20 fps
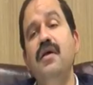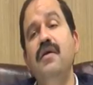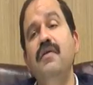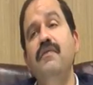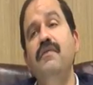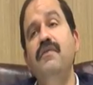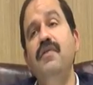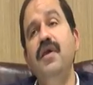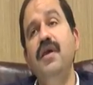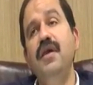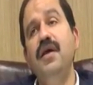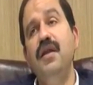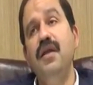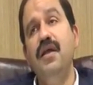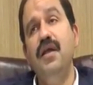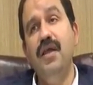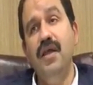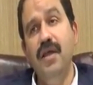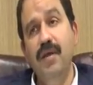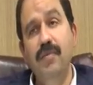we are
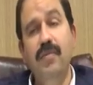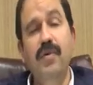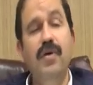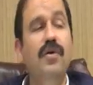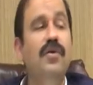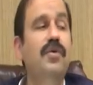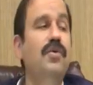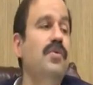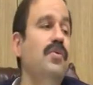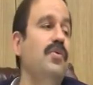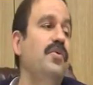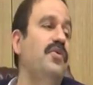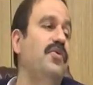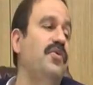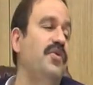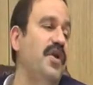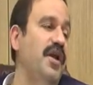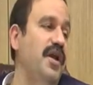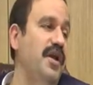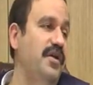able to
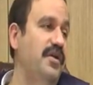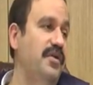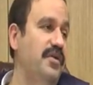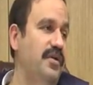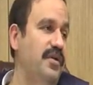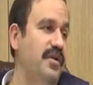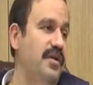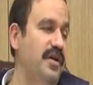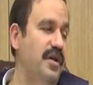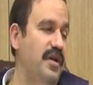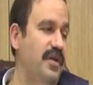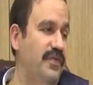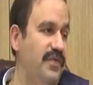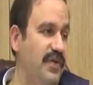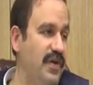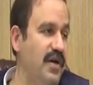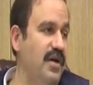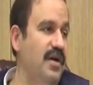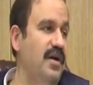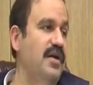treat
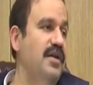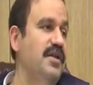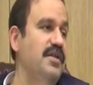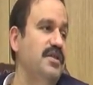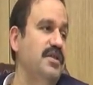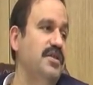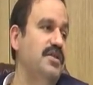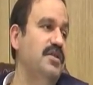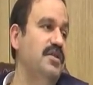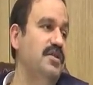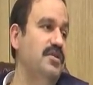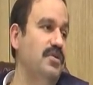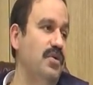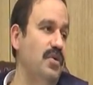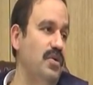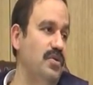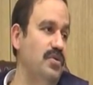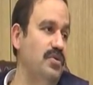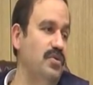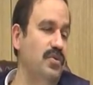difficult diseases
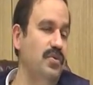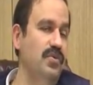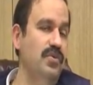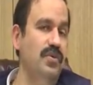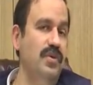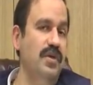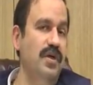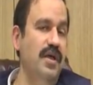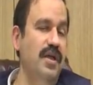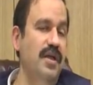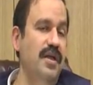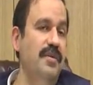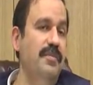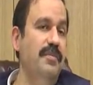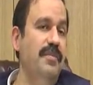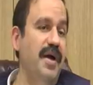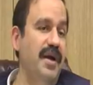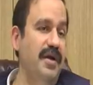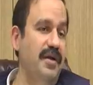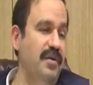also in a
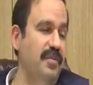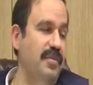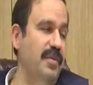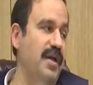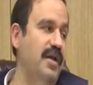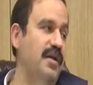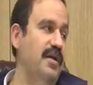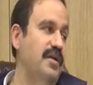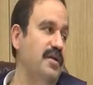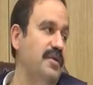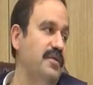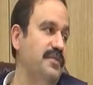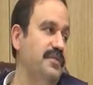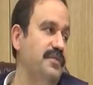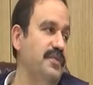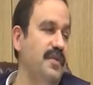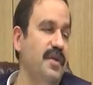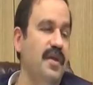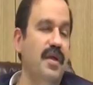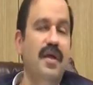better manner
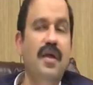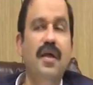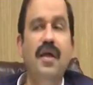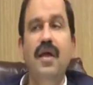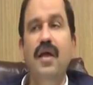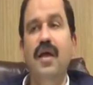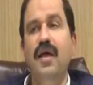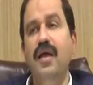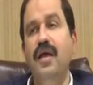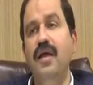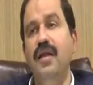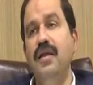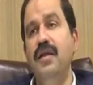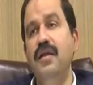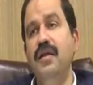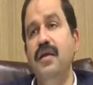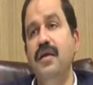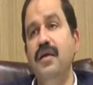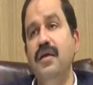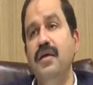
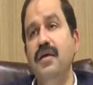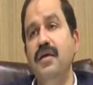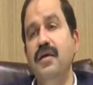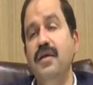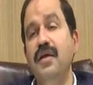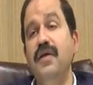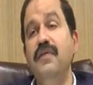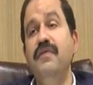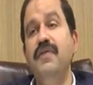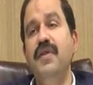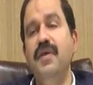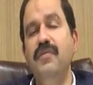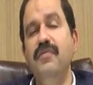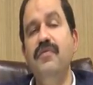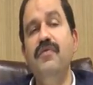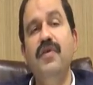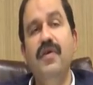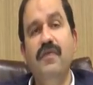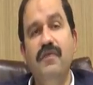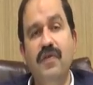and give them
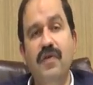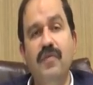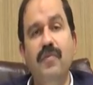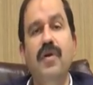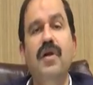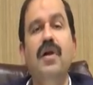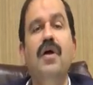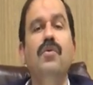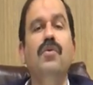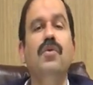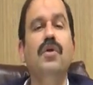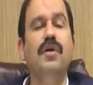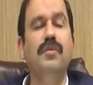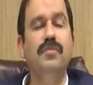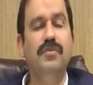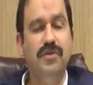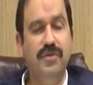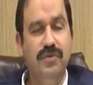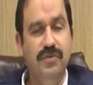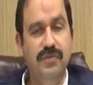favorable
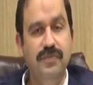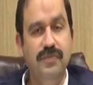outcomes.